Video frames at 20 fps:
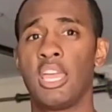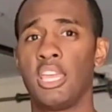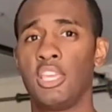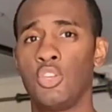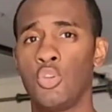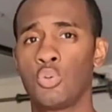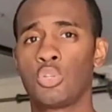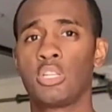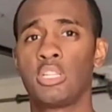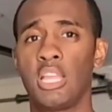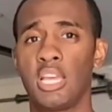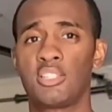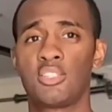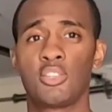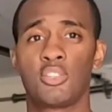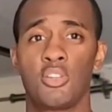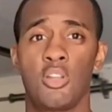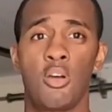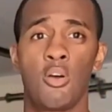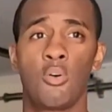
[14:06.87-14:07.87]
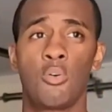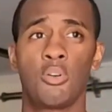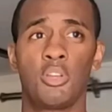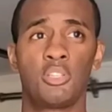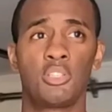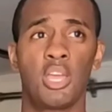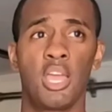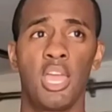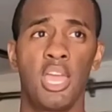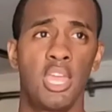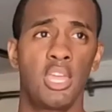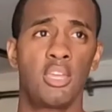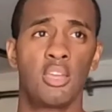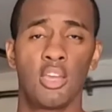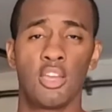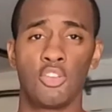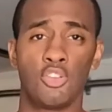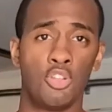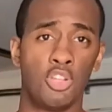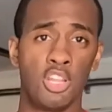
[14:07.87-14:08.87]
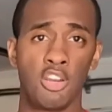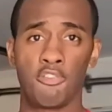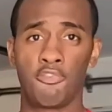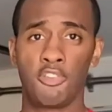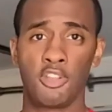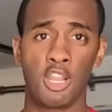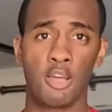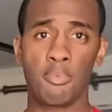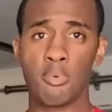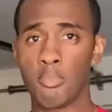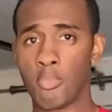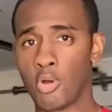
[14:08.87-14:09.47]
he usually lets us know, and he's like, hey, you need to fill up?